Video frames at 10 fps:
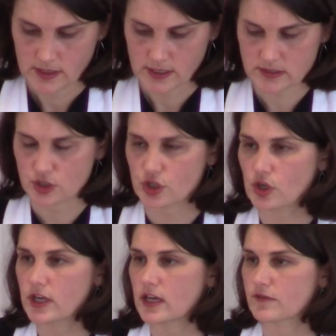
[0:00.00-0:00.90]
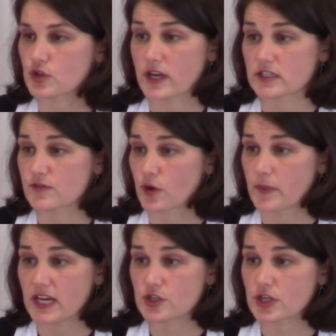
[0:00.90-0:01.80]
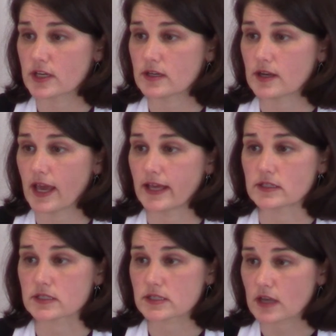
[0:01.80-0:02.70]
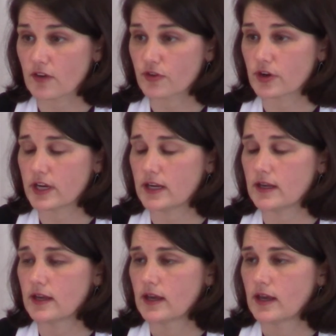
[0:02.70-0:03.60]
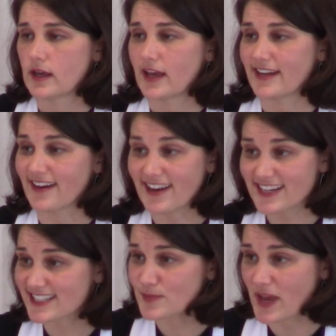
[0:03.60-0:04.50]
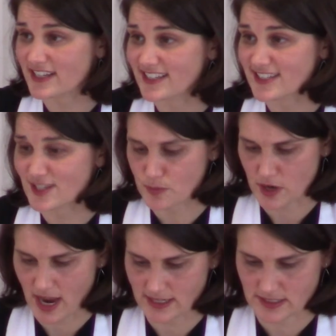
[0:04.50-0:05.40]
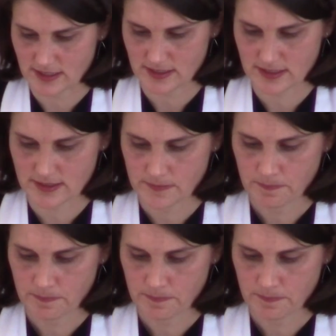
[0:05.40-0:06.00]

It's a journey of transformation and discovery and unexpected surprises,